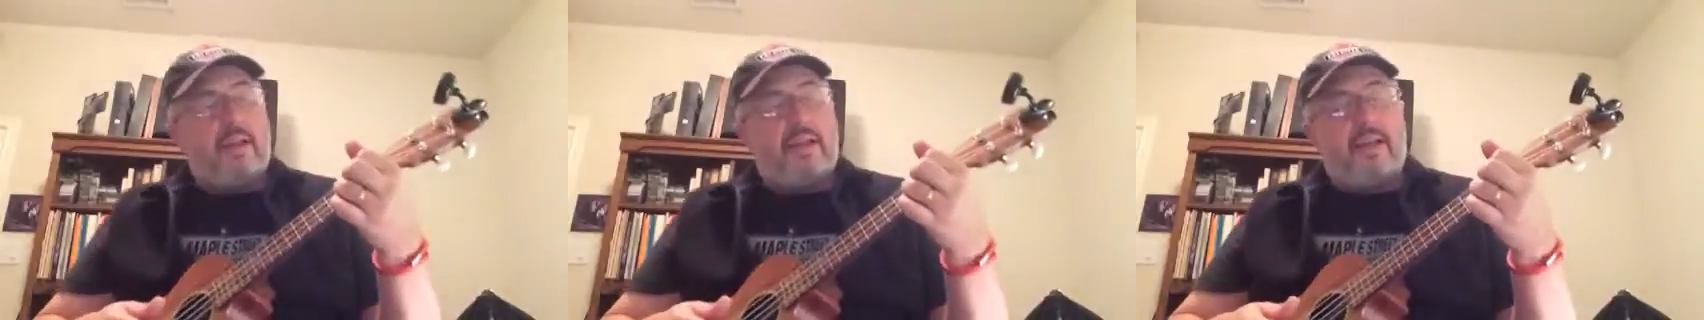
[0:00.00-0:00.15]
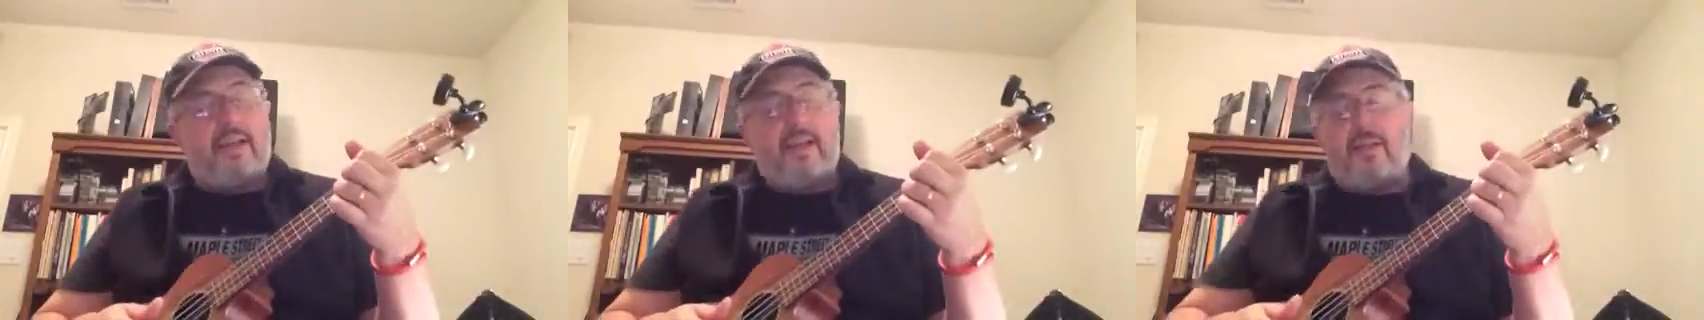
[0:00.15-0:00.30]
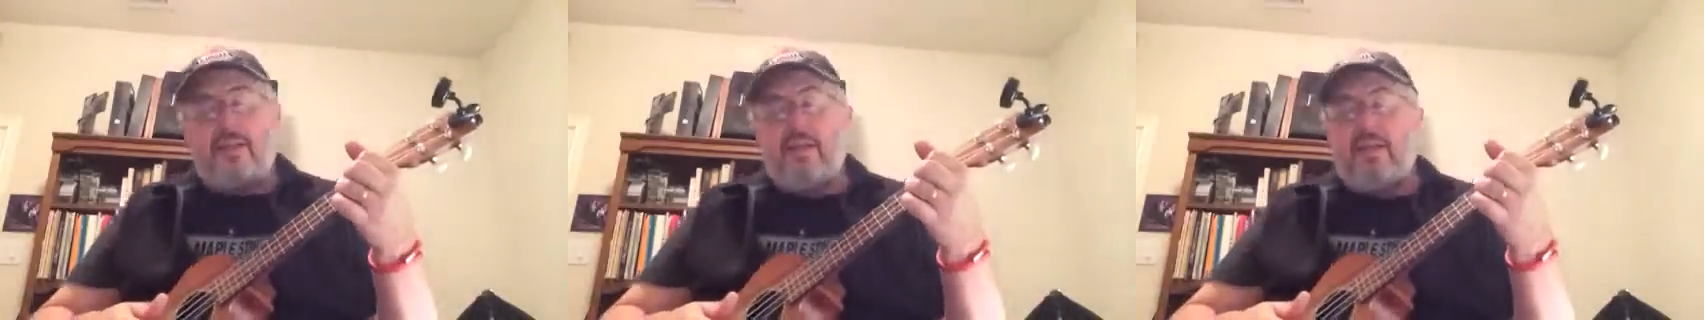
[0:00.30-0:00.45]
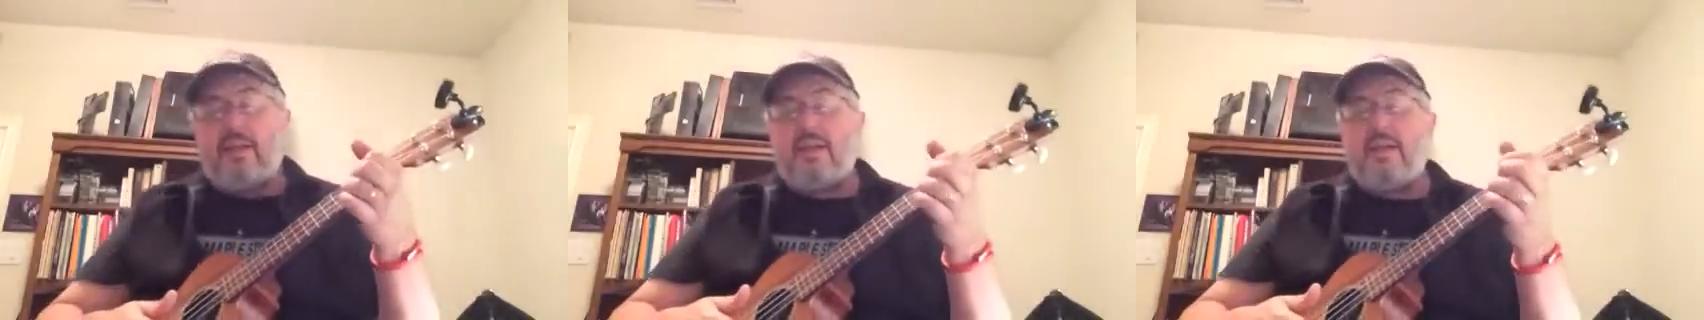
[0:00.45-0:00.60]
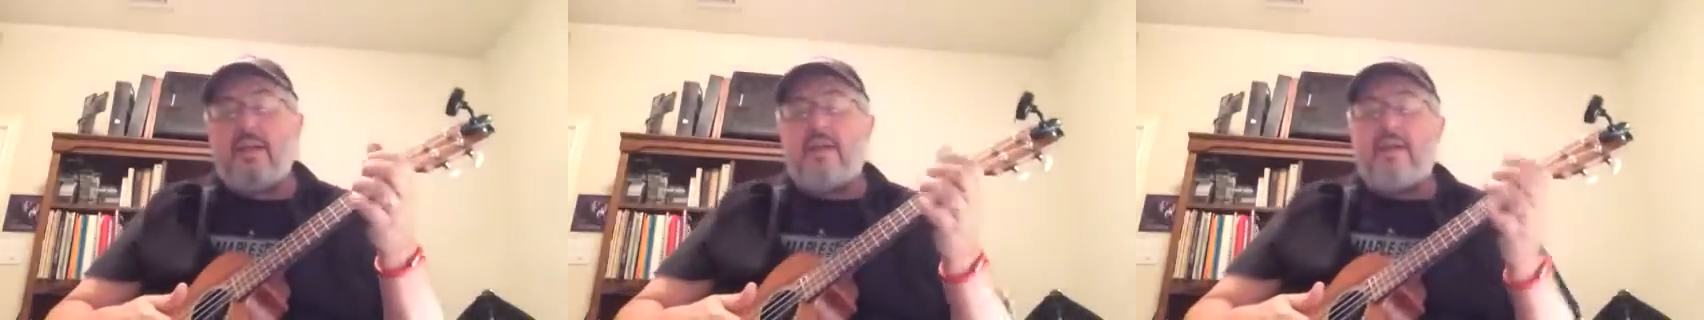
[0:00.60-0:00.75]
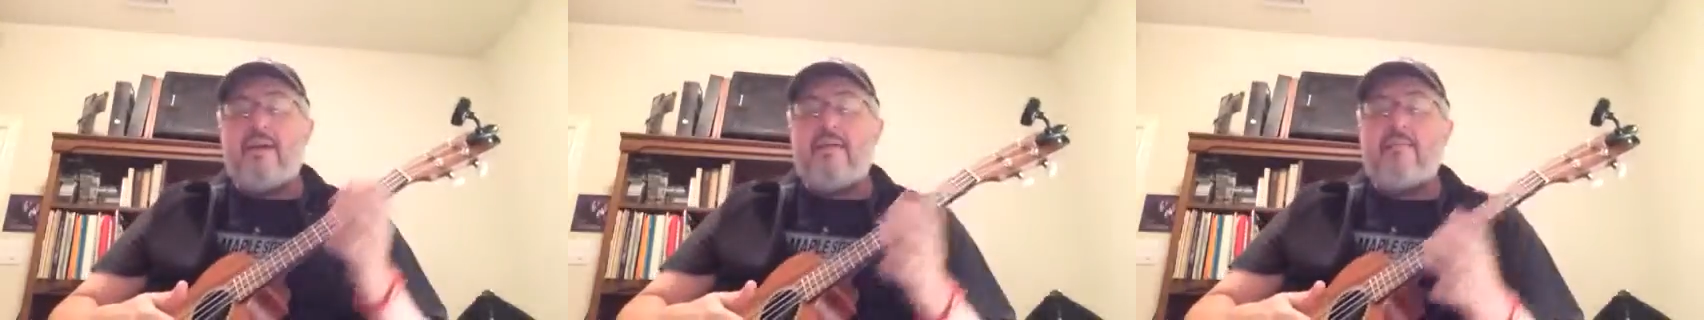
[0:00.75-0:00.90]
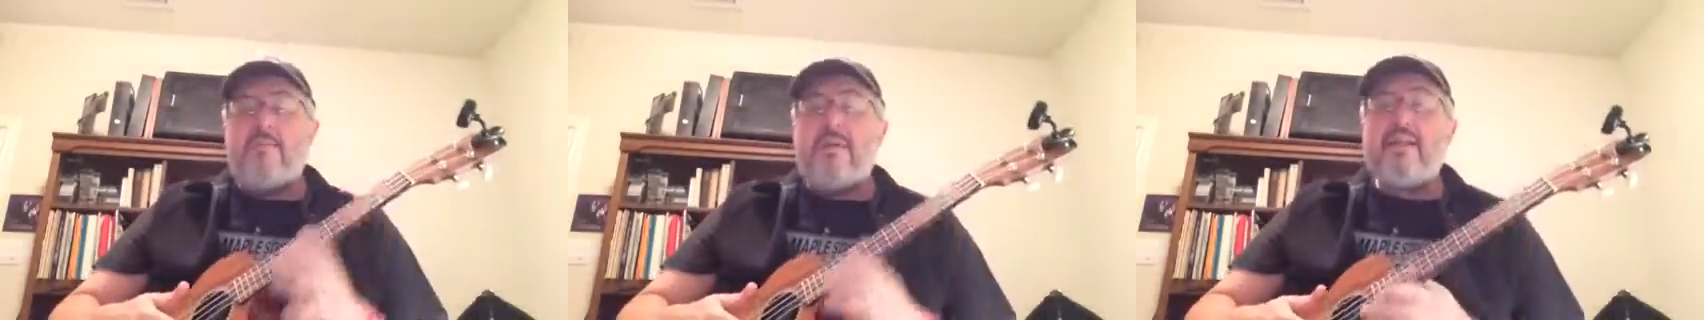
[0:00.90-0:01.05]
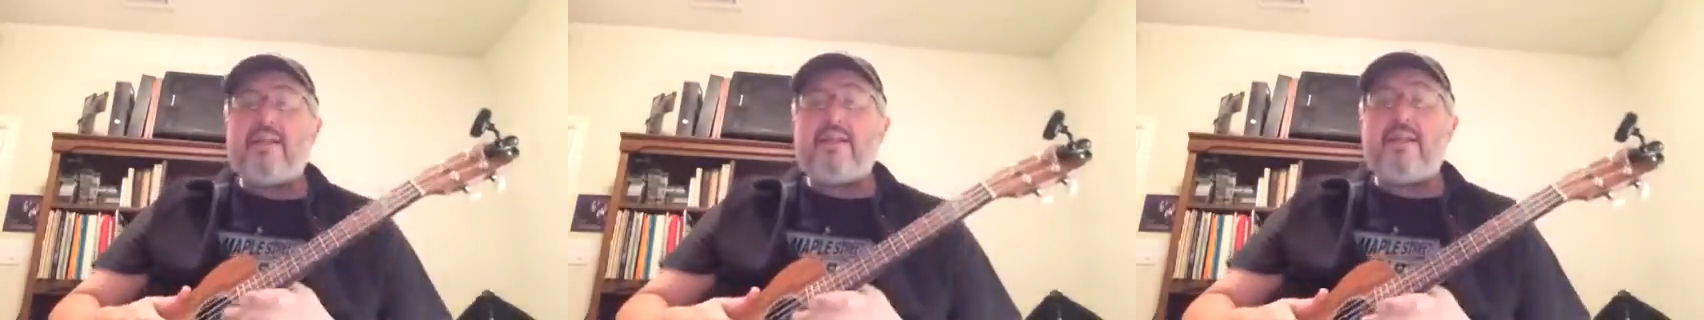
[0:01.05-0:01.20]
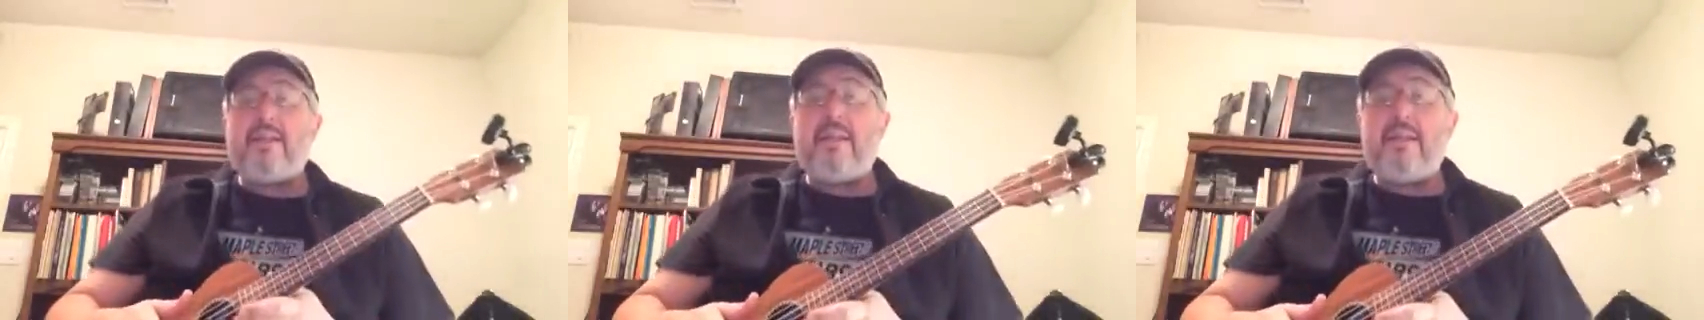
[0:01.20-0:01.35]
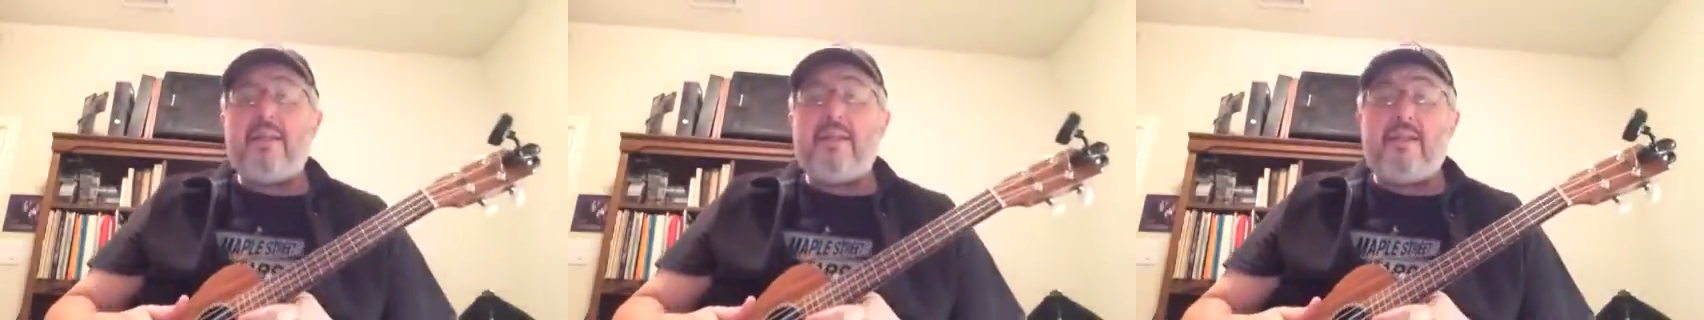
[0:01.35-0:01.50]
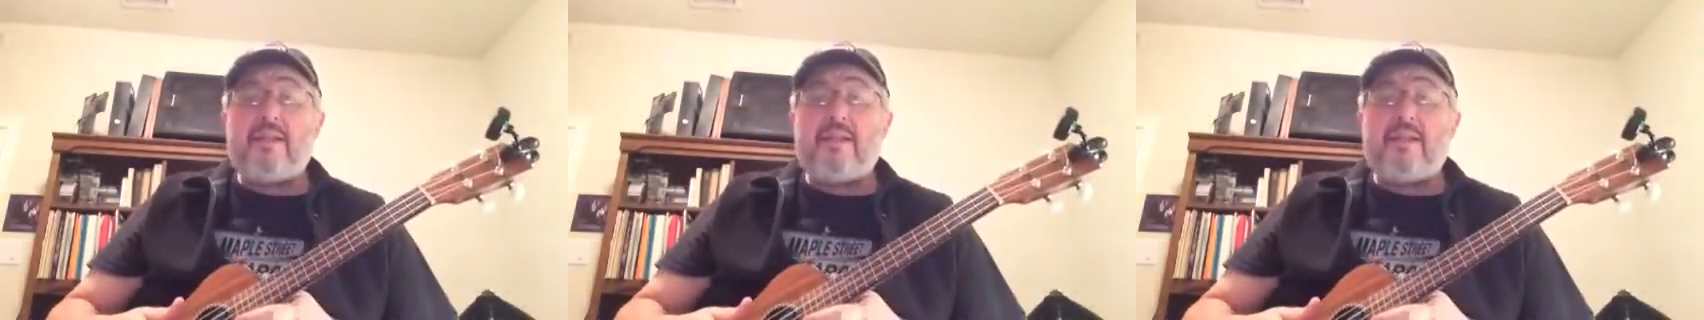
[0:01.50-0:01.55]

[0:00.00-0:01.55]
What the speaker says: that goes? Basically,